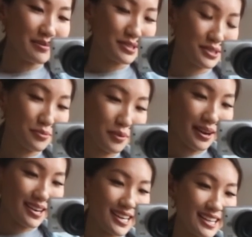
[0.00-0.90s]
I'm just
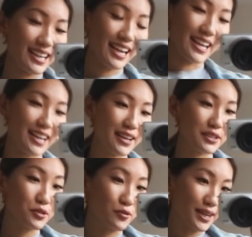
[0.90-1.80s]
wearing a
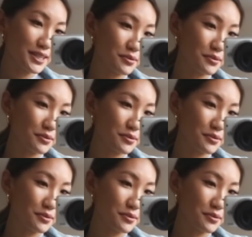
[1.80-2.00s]
gray